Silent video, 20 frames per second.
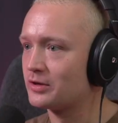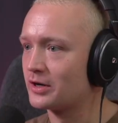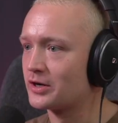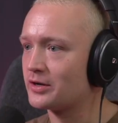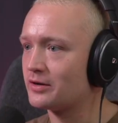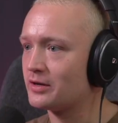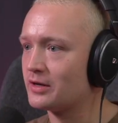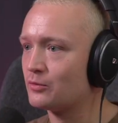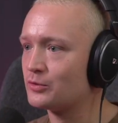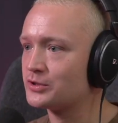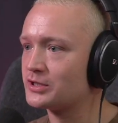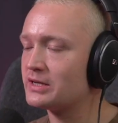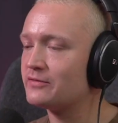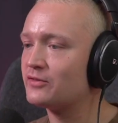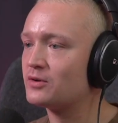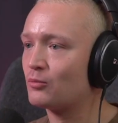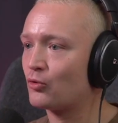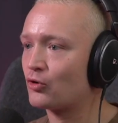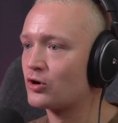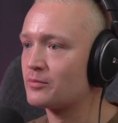you there. It was
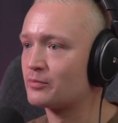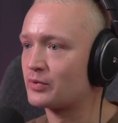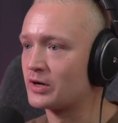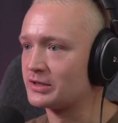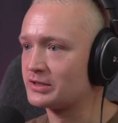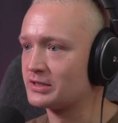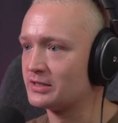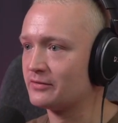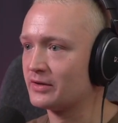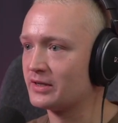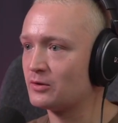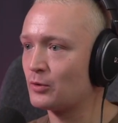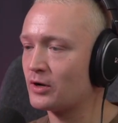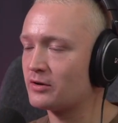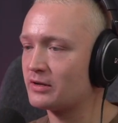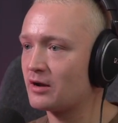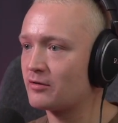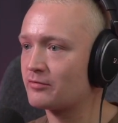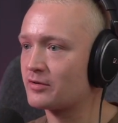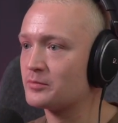even more impressive. It
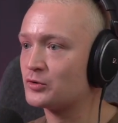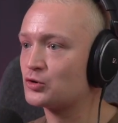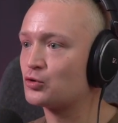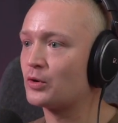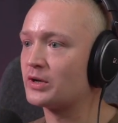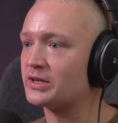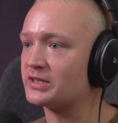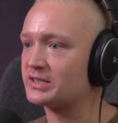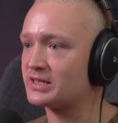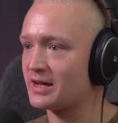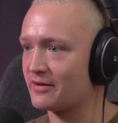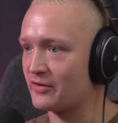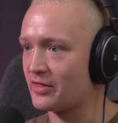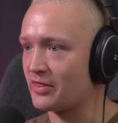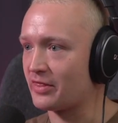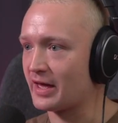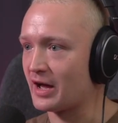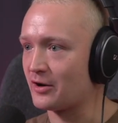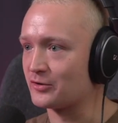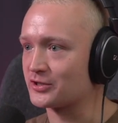went down from
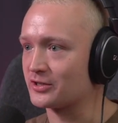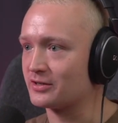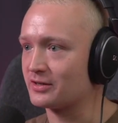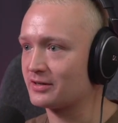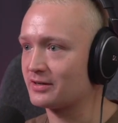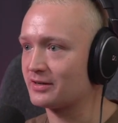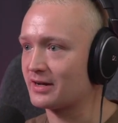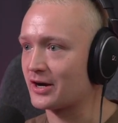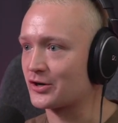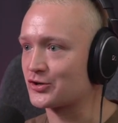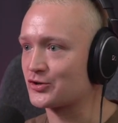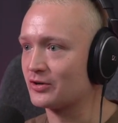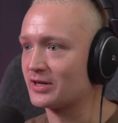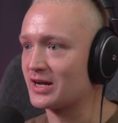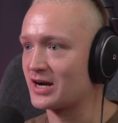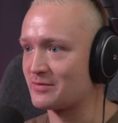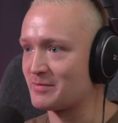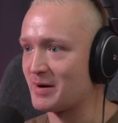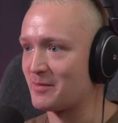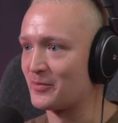twenty-seven thousand.
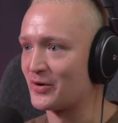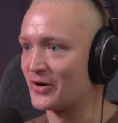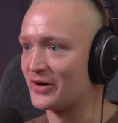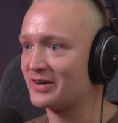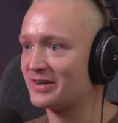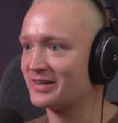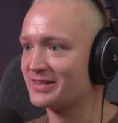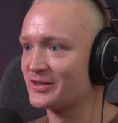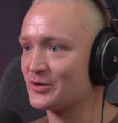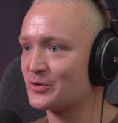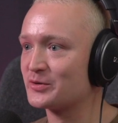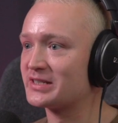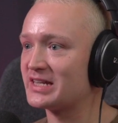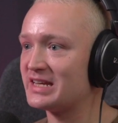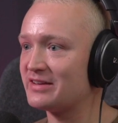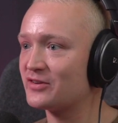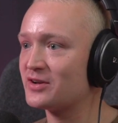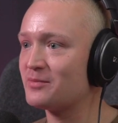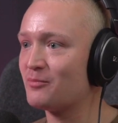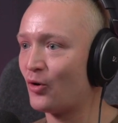Actually, I remember. So it was
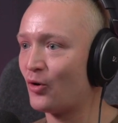even